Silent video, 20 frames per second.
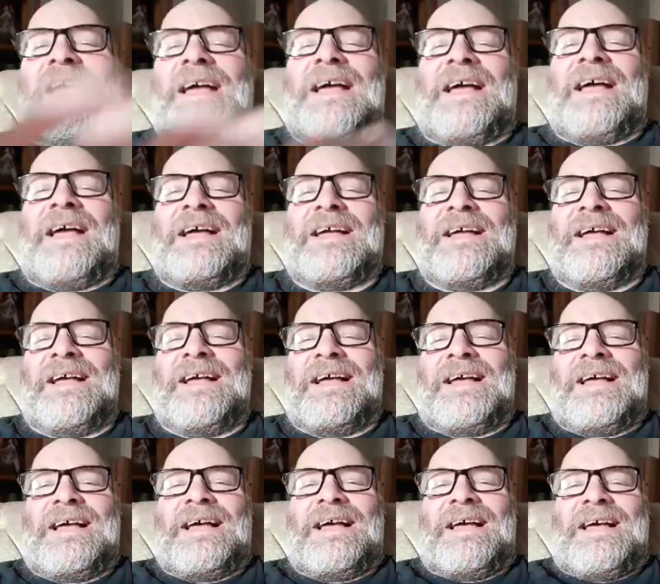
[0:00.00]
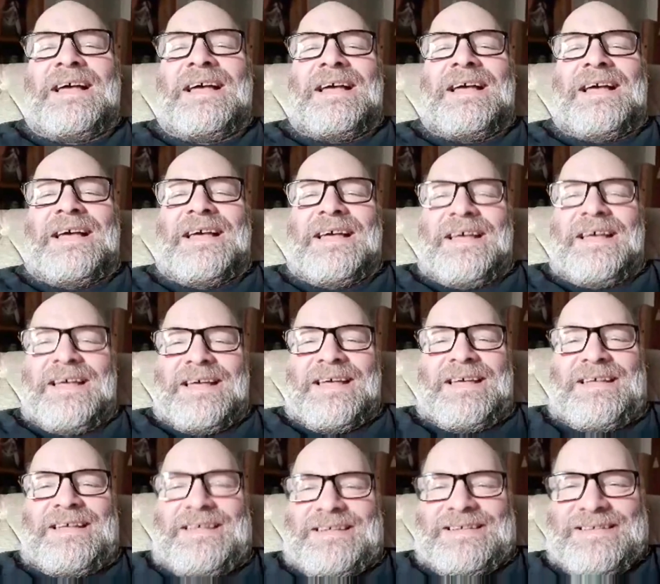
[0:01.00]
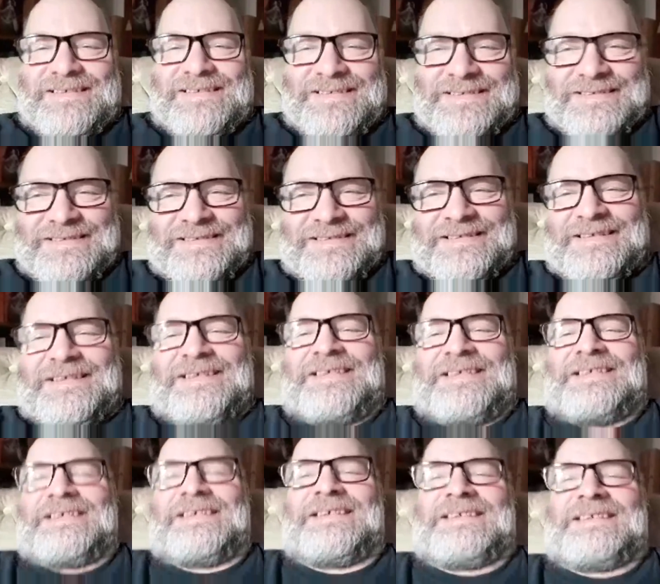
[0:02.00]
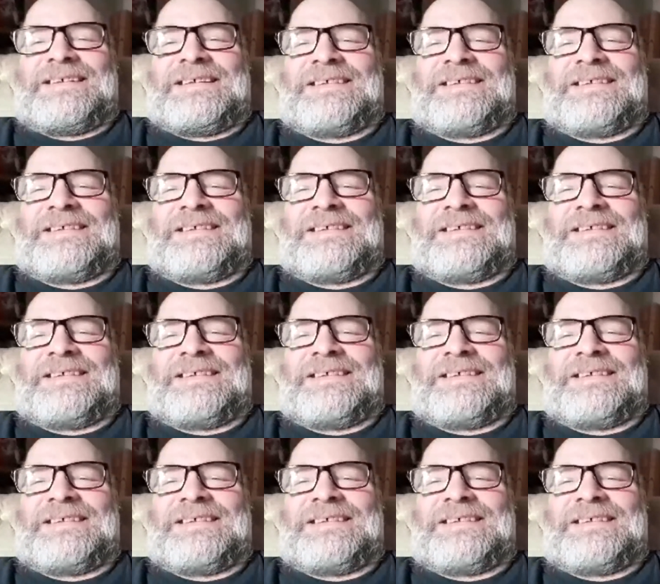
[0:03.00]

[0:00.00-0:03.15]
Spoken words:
Nobody speaks.